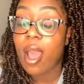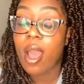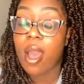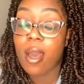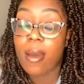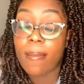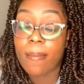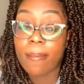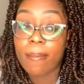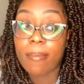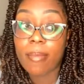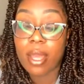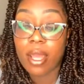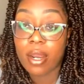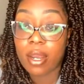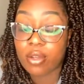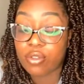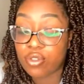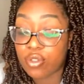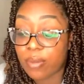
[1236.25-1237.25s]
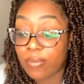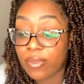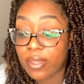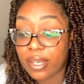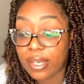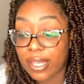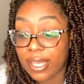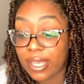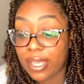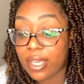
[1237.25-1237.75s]
And I'll drop
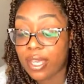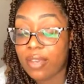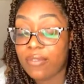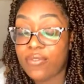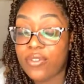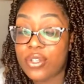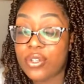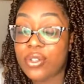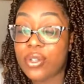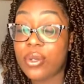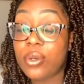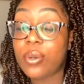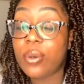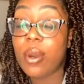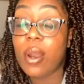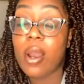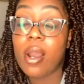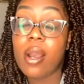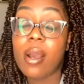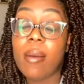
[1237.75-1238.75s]
the link if you do.